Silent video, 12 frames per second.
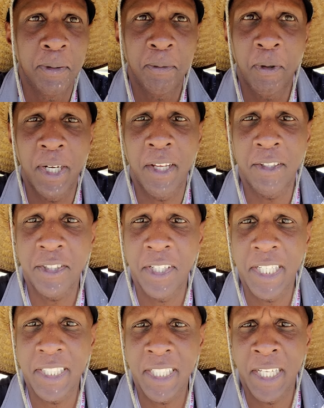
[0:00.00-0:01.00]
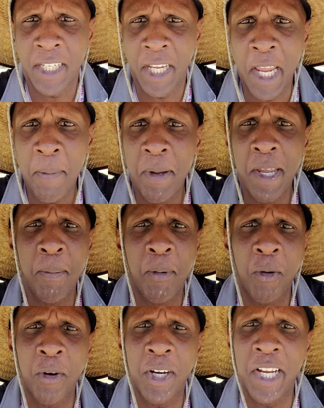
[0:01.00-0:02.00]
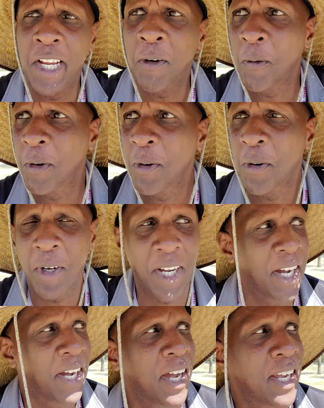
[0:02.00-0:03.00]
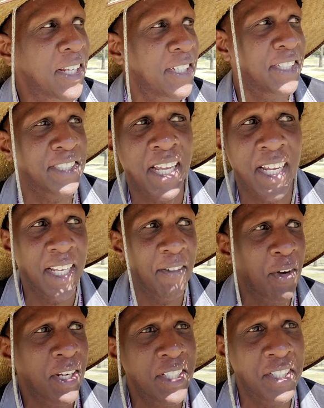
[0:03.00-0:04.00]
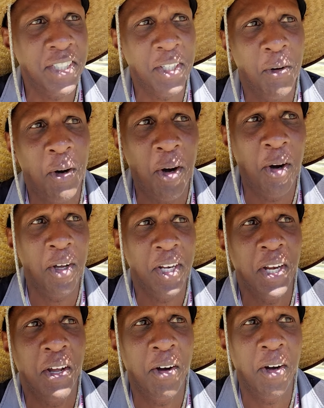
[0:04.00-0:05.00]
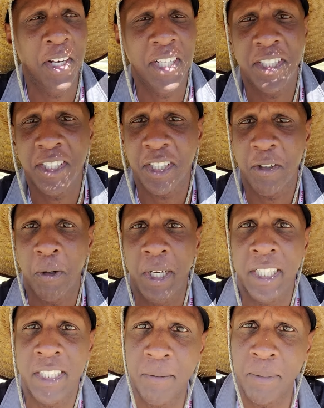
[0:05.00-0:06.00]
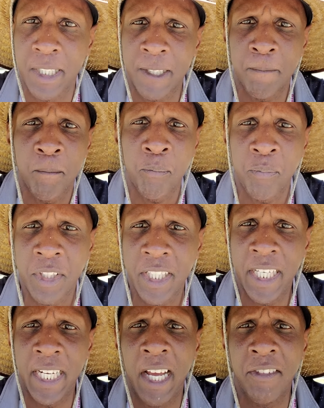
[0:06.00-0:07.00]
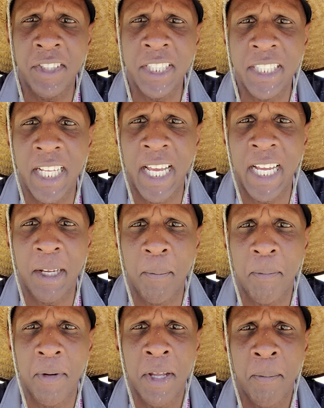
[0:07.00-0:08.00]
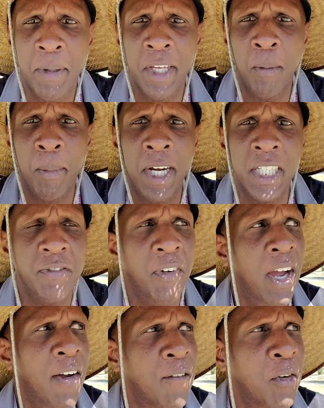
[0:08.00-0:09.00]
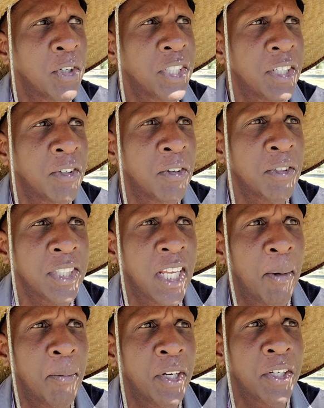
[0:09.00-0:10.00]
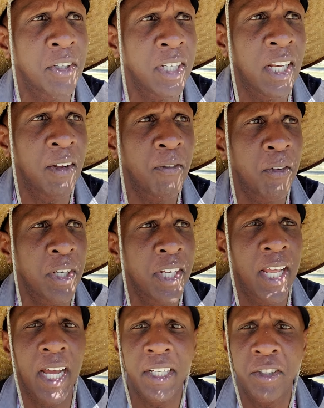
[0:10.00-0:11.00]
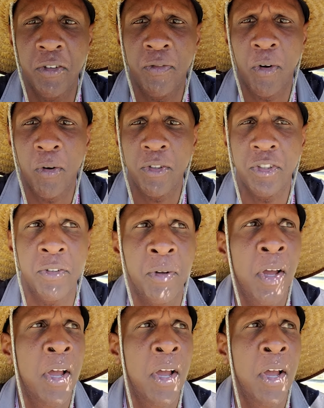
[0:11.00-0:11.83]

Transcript: What else do they say? Gay people are equal. God, I was just like, if I could just go on and on. It's just crazy. But get out the stack. P O Box five forty, San Bernardino, California nine two four two.